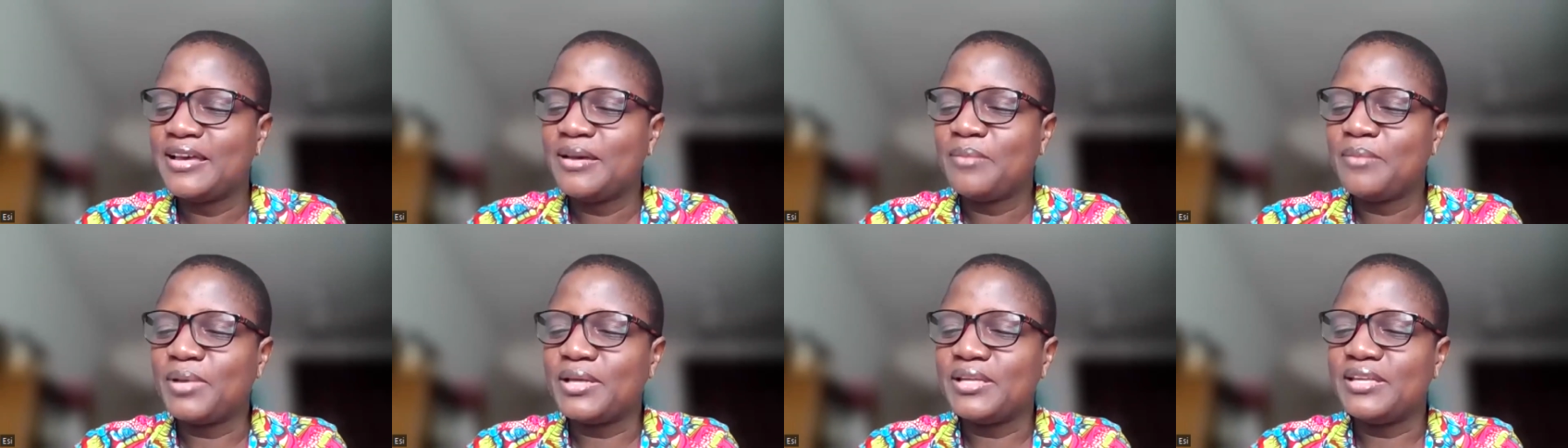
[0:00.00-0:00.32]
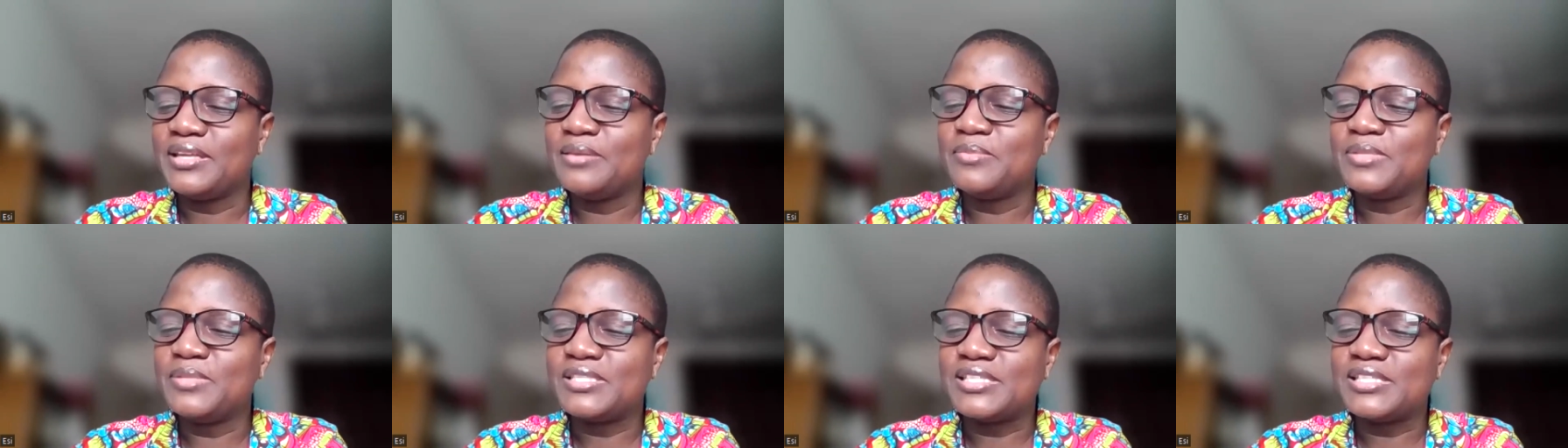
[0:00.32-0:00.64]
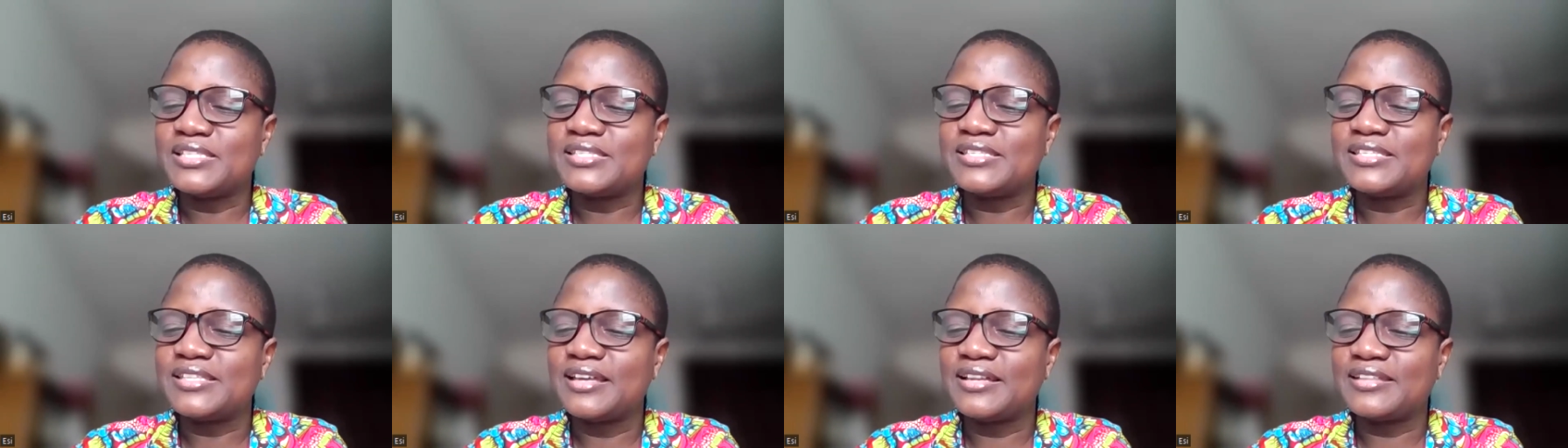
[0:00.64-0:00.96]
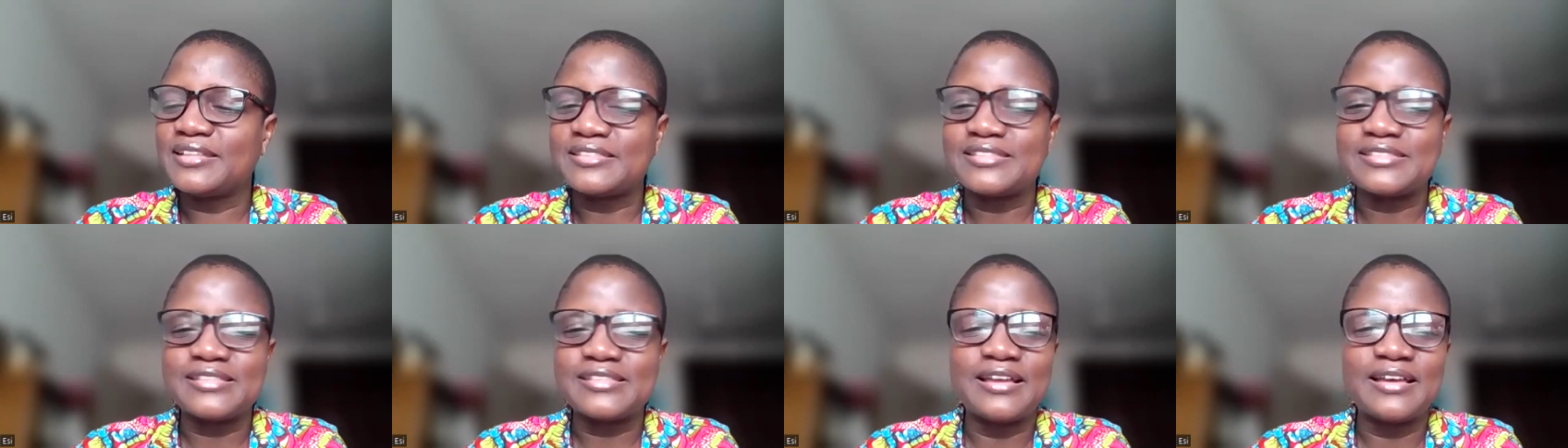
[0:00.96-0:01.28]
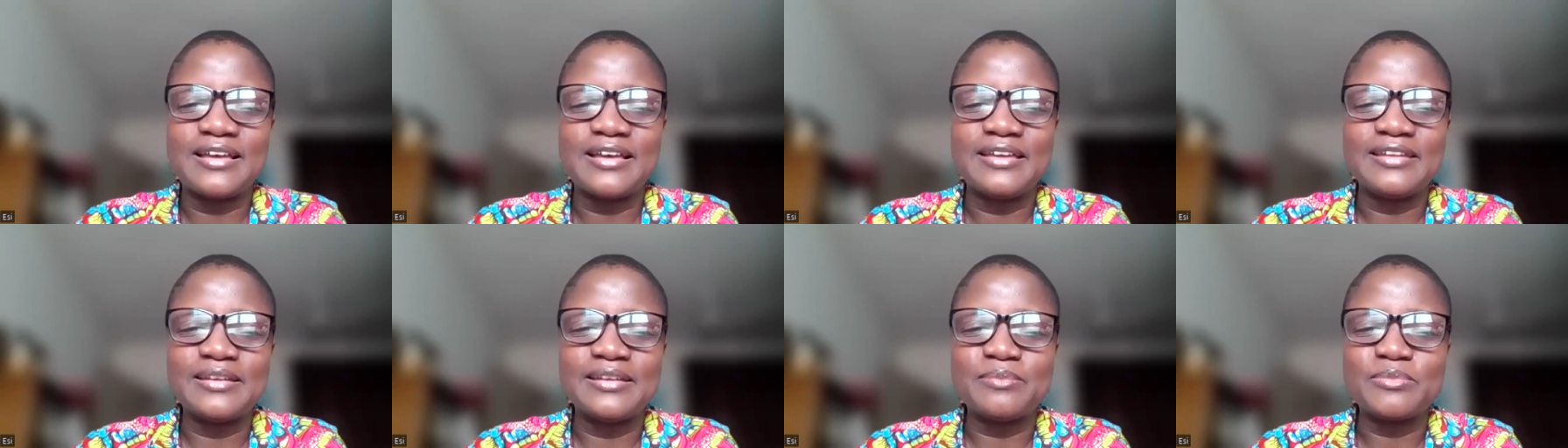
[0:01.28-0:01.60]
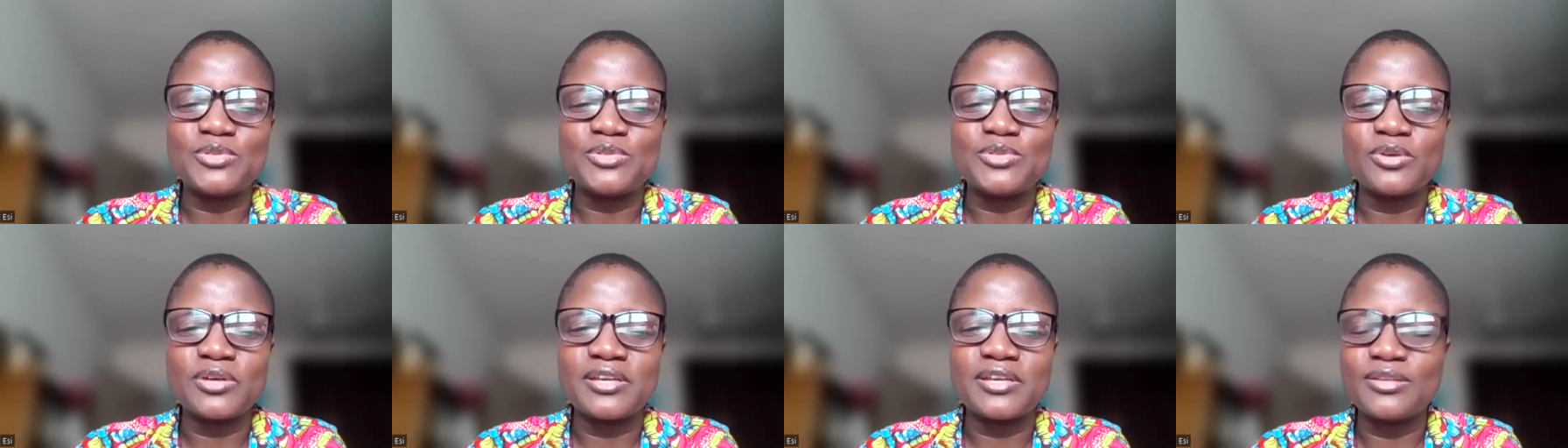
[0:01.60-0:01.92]
My name is Isi Ansa, and I'm
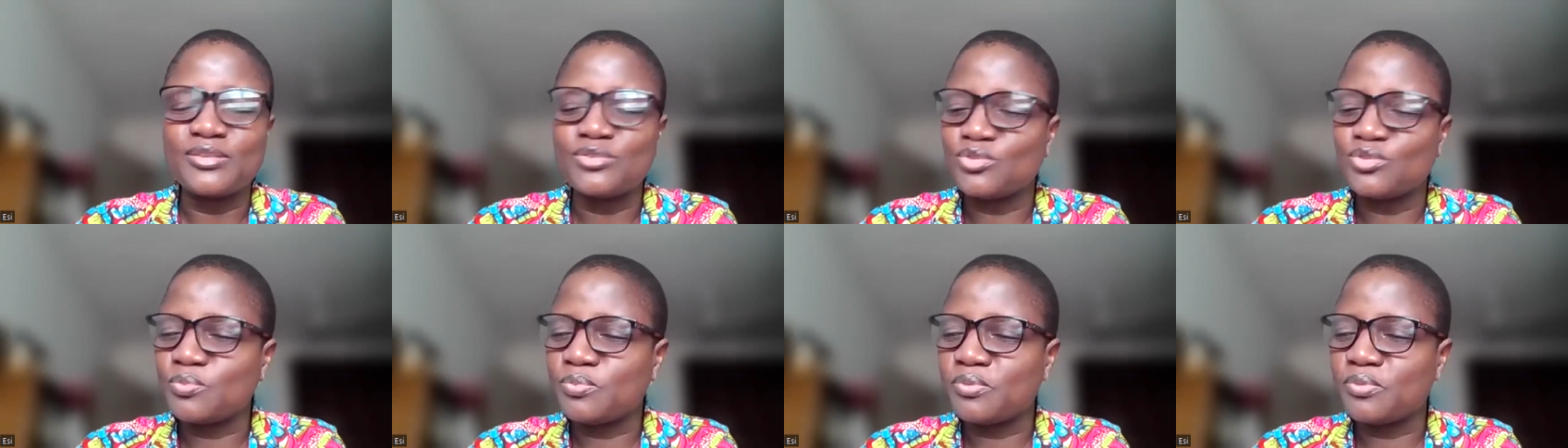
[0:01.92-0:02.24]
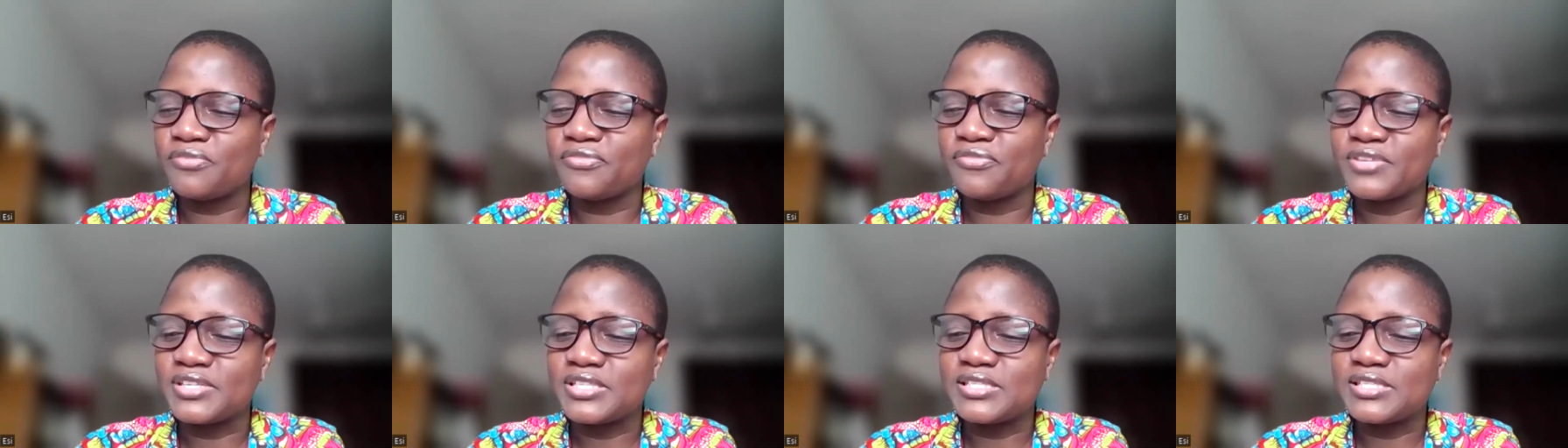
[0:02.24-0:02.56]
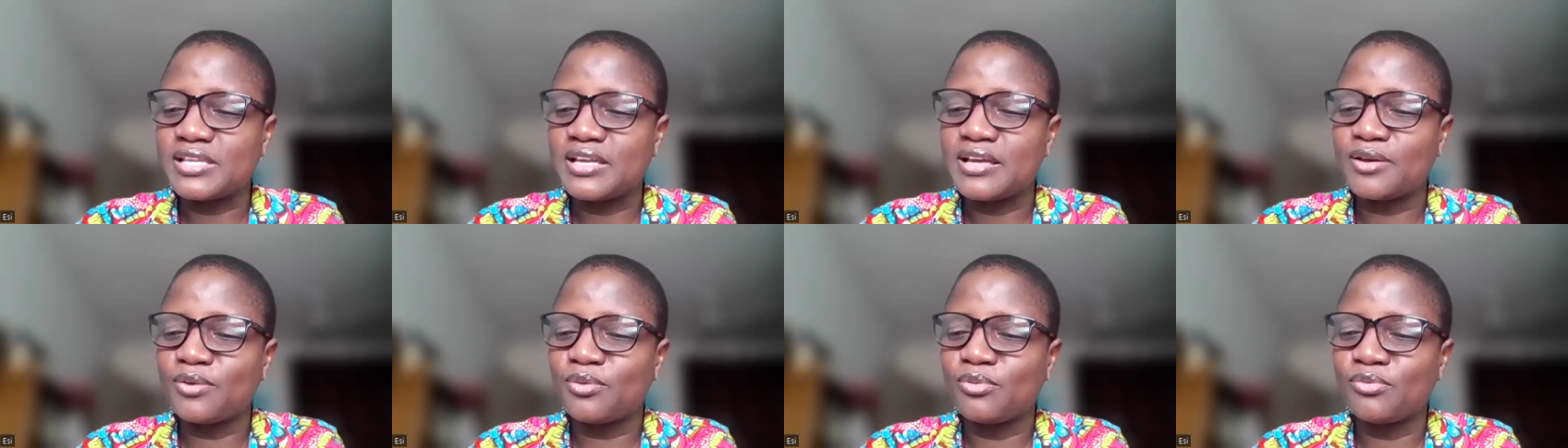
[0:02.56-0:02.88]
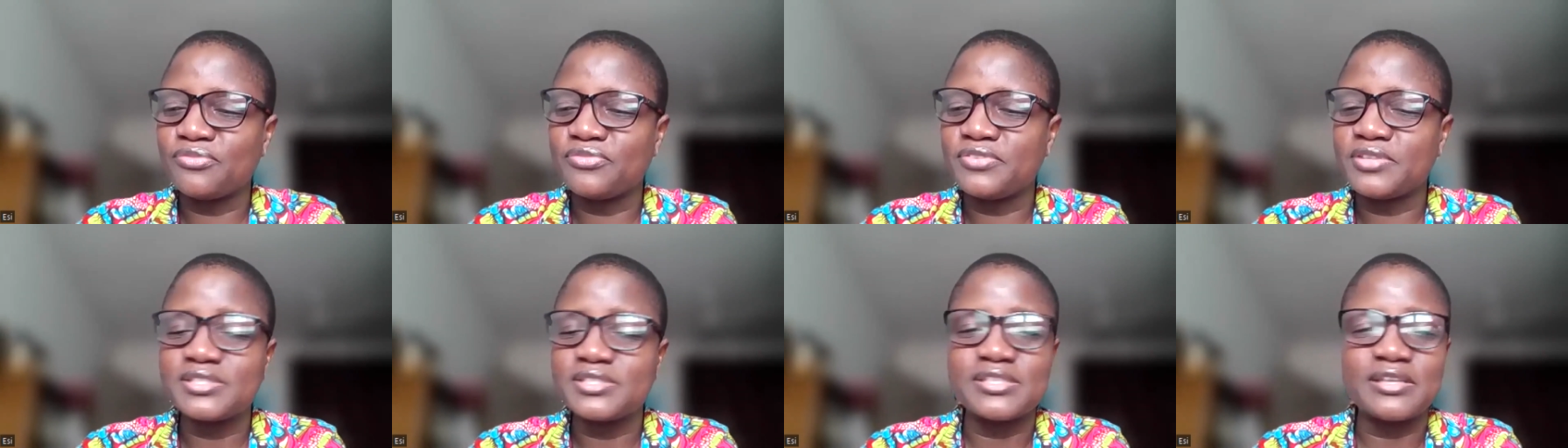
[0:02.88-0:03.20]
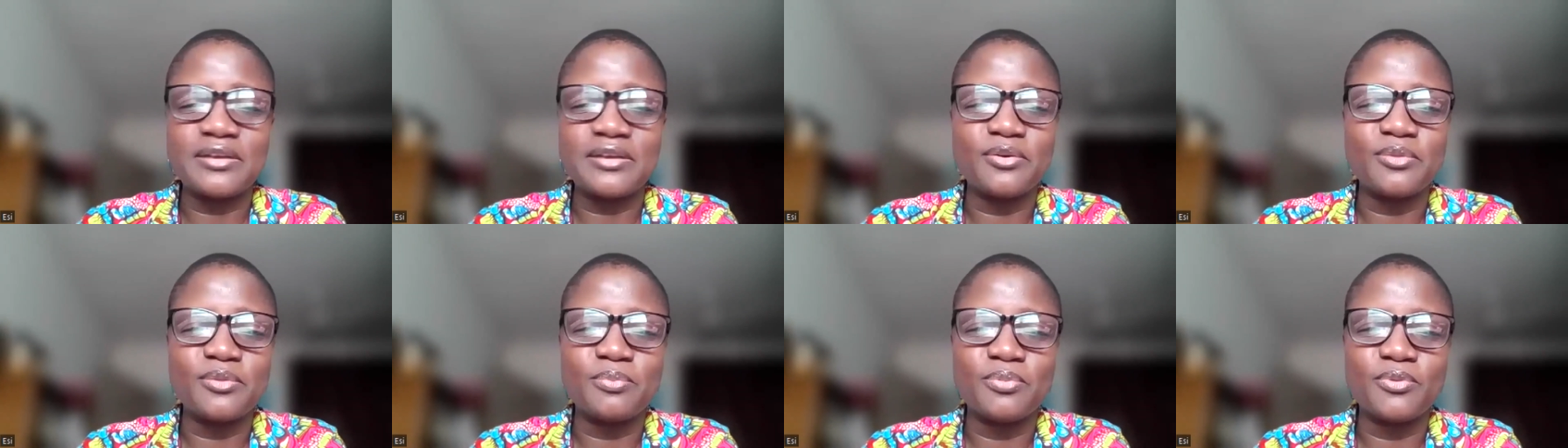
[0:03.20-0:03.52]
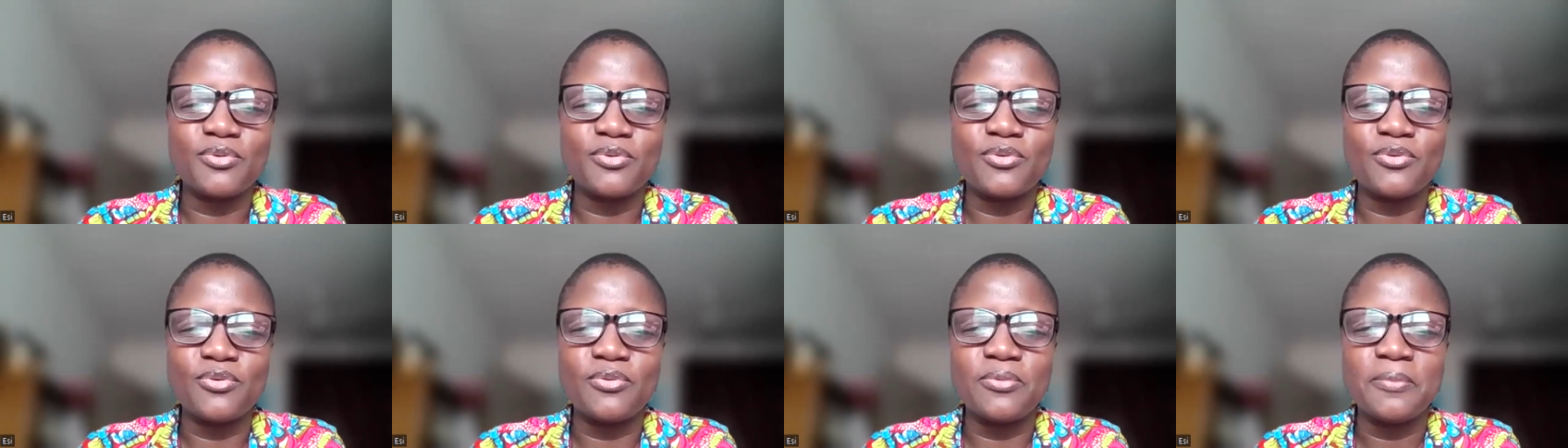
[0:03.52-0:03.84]
talking to Professor Kofi Asare
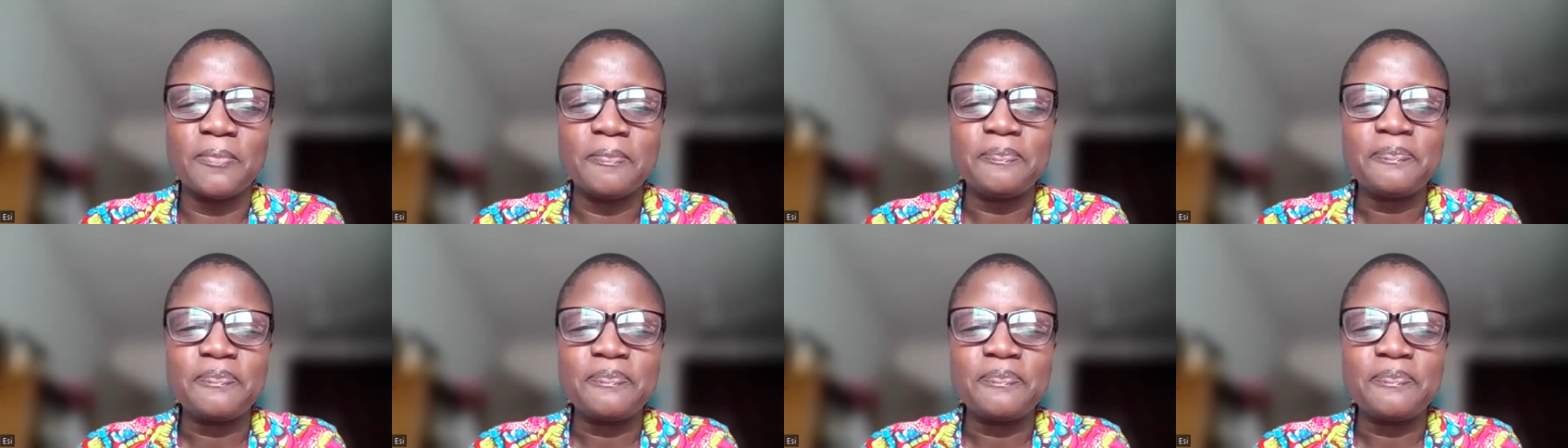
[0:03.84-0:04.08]
Opoku.